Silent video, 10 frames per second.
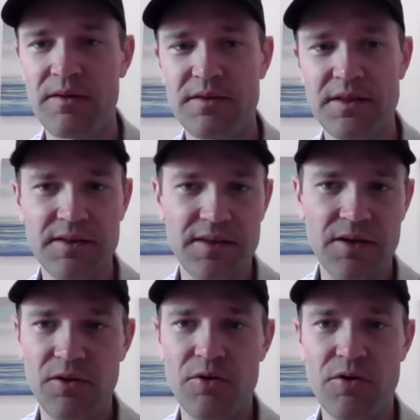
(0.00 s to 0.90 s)
to get
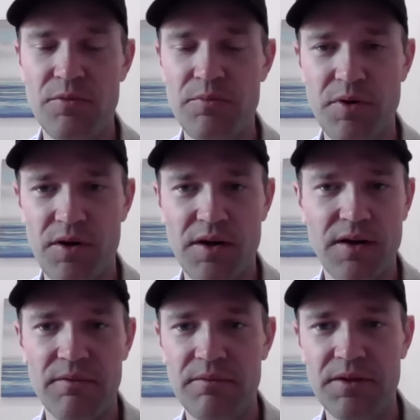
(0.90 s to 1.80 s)
their logo
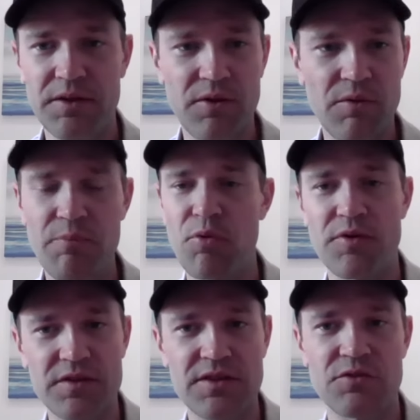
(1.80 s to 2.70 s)
on, you know, a
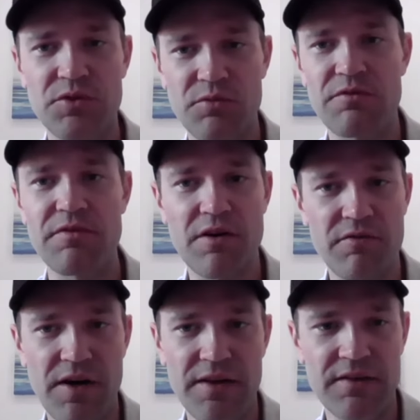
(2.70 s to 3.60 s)
report that says, you know, we've
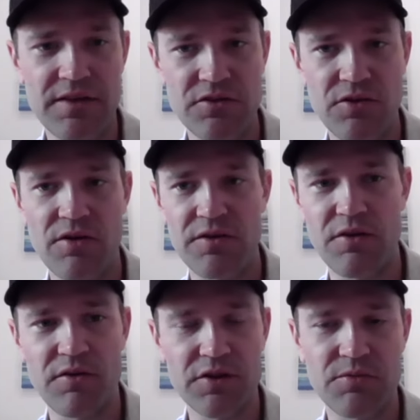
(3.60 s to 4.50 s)
verified that these are the
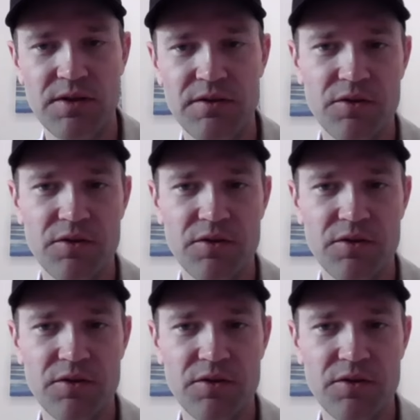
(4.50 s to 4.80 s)
earnings, right?